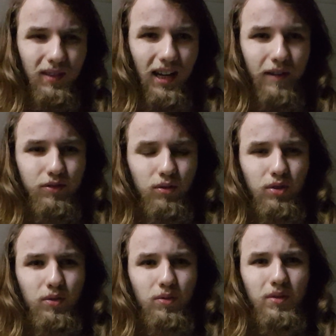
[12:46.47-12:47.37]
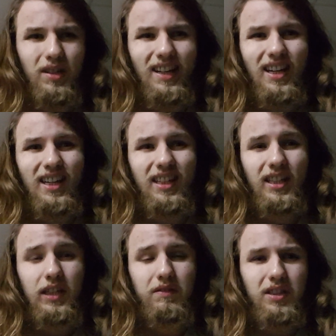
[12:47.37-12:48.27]
afternoon, night,
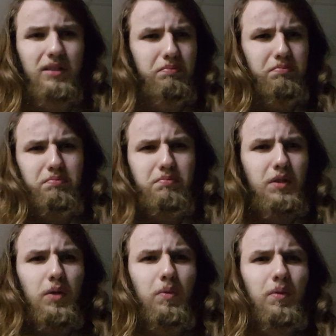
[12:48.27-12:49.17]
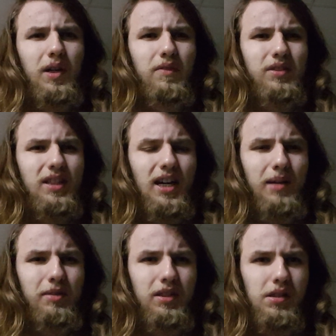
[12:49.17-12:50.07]
evening, whatever
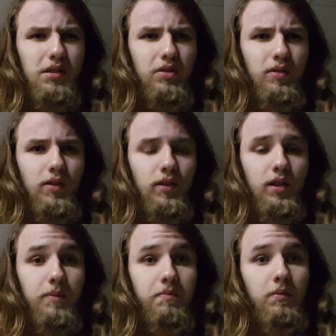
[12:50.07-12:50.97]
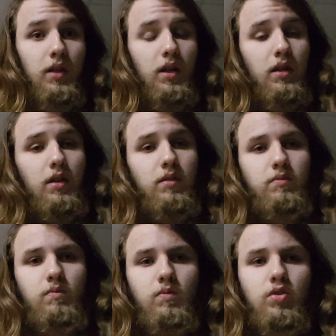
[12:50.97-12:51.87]
time it is in your area.
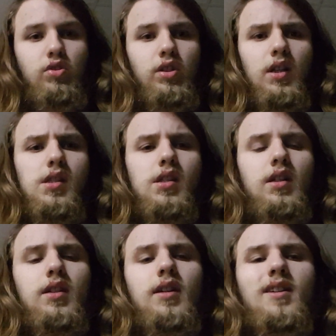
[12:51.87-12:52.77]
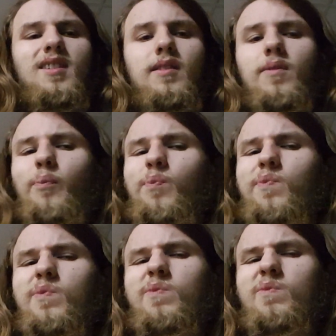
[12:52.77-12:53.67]
Just, have
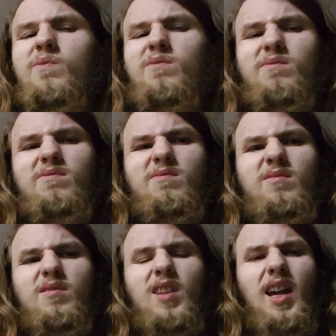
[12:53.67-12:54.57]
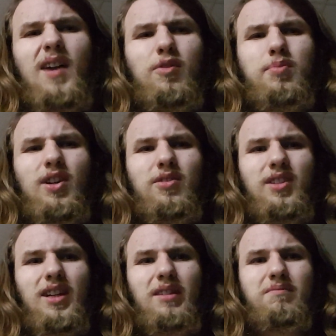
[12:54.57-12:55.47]
a brighter
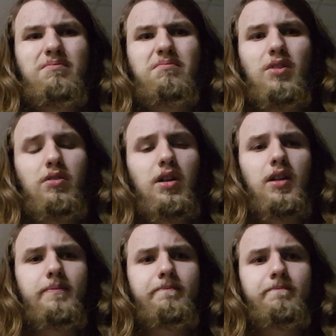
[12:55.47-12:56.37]
day, okay?